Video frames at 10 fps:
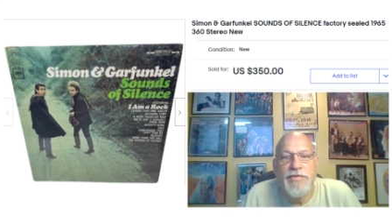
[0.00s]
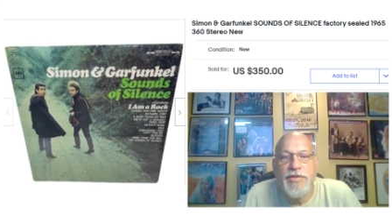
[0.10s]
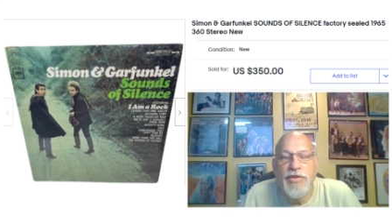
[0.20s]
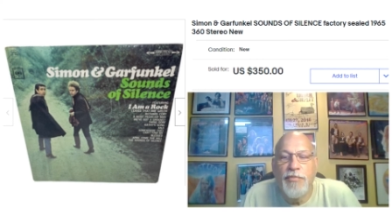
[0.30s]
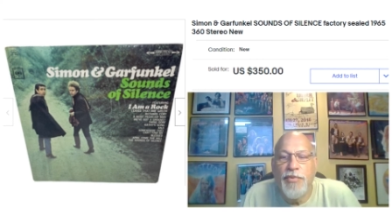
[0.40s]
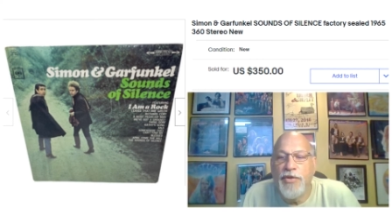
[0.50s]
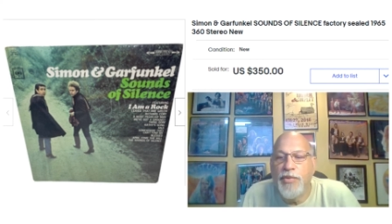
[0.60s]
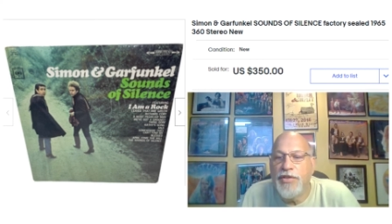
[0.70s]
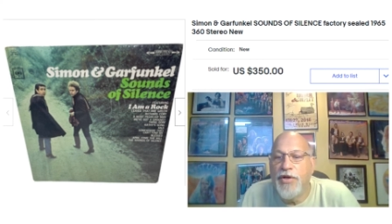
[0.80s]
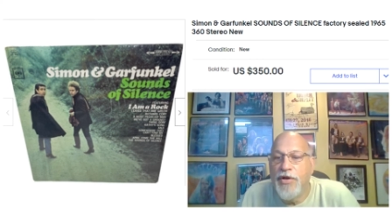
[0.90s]
Still pretty
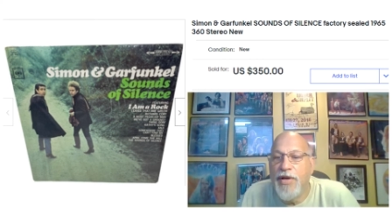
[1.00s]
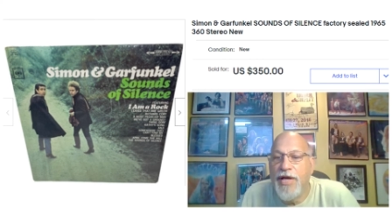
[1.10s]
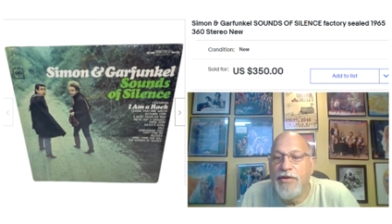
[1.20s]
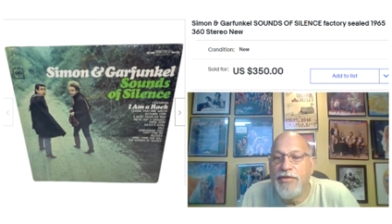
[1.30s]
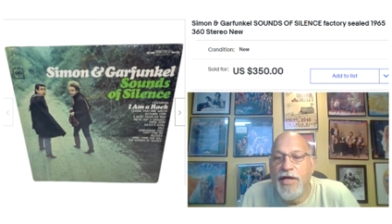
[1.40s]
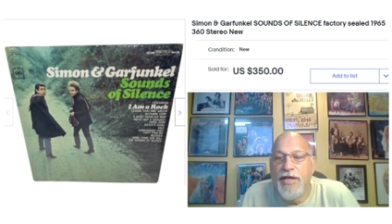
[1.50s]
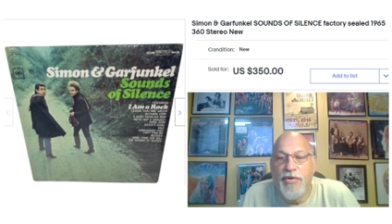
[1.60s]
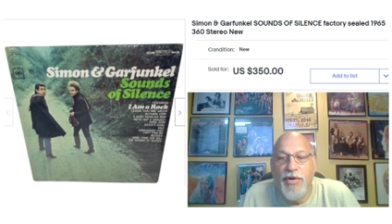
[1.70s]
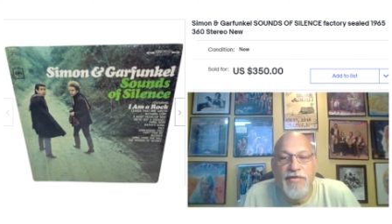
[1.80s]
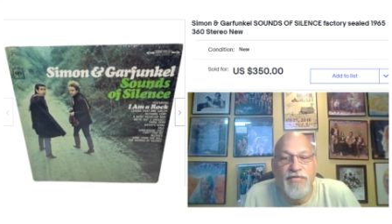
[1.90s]
quick turnaround and a
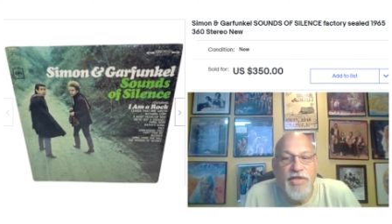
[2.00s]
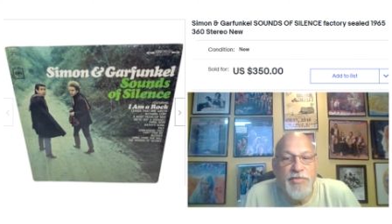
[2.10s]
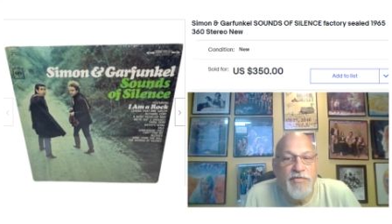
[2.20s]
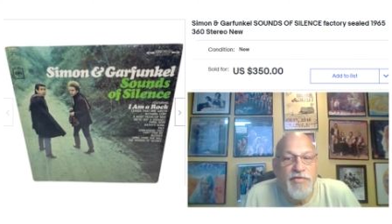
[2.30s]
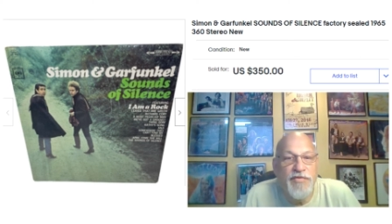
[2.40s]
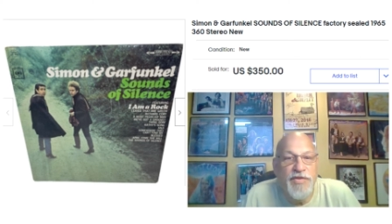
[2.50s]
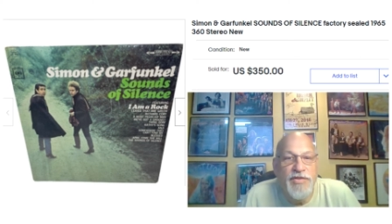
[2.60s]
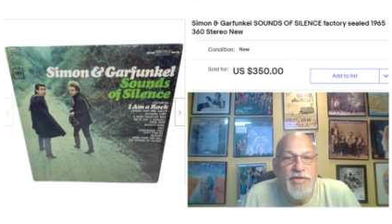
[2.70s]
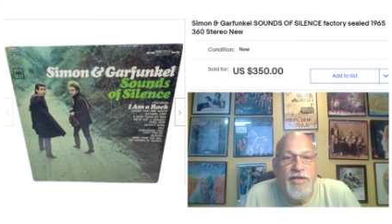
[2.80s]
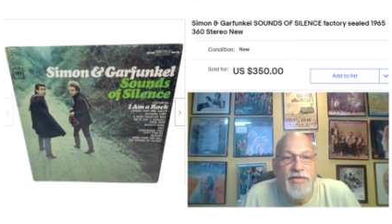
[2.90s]
great investment for
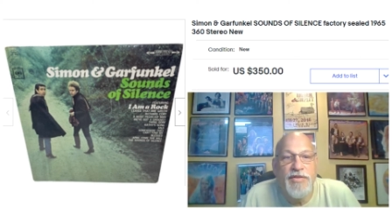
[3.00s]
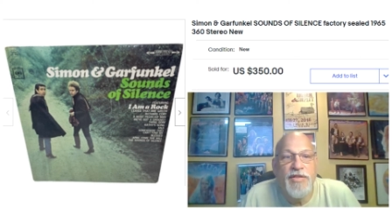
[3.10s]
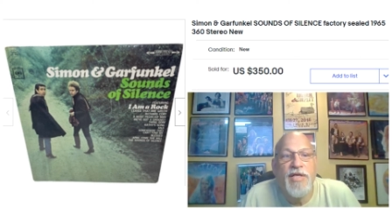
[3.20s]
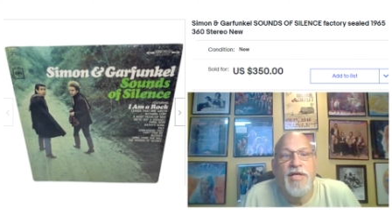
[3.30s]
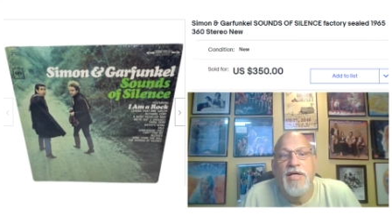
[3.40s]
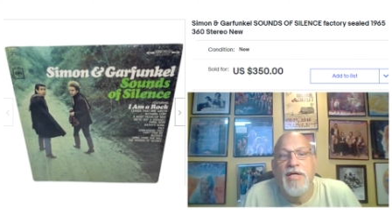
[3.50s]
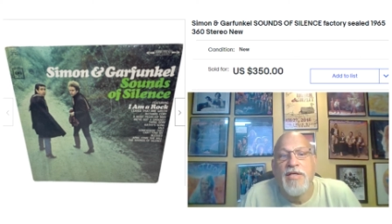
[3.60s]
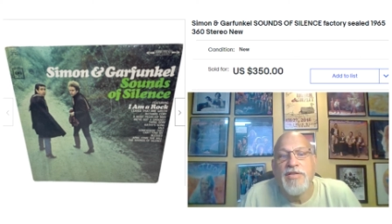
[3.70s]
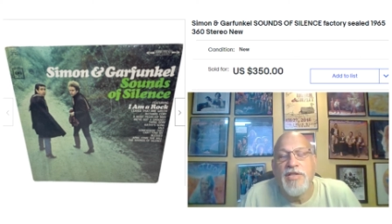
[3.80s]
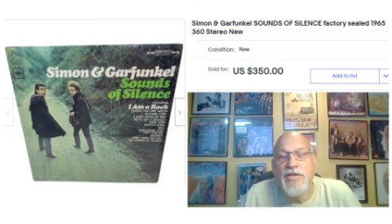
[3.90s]
50 cents.
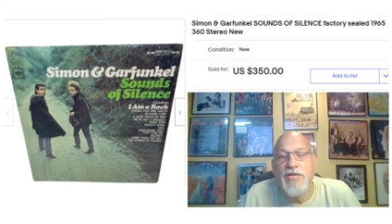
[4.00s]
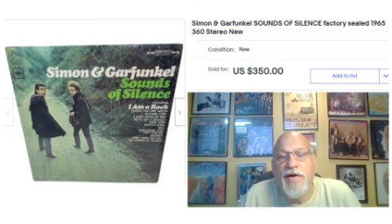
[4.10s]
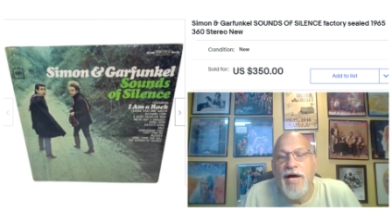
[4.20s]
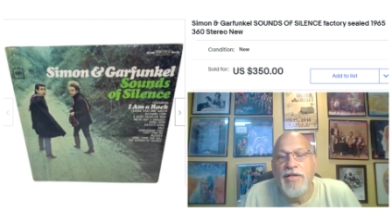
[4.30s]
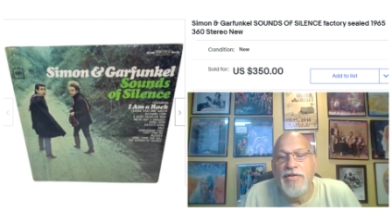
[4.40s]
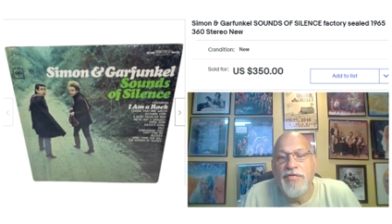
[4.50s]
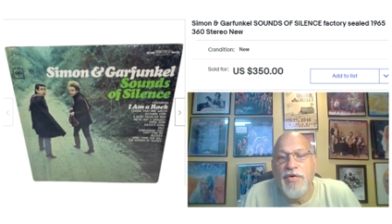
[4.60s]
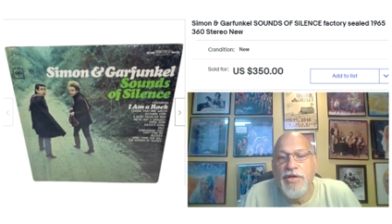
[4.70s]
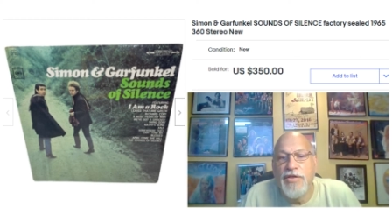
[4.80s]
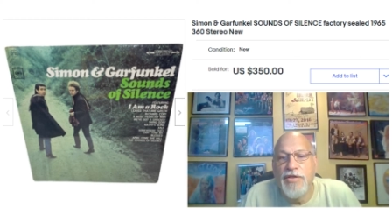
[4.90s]
Sealed vinyl is
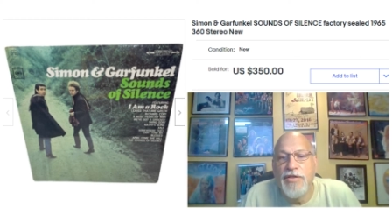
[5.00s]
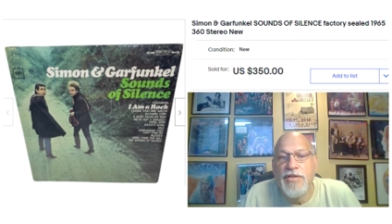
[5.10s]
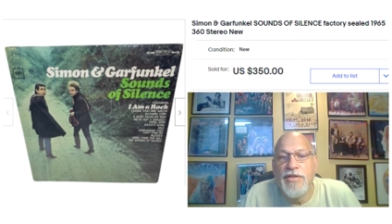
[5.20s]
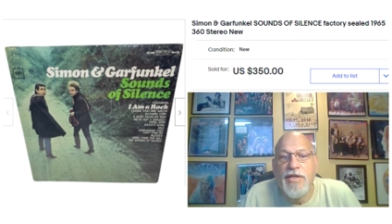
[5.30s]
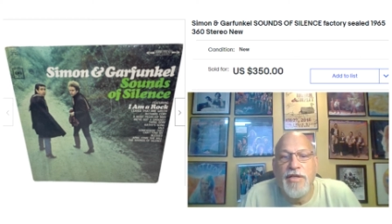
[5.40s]
very good.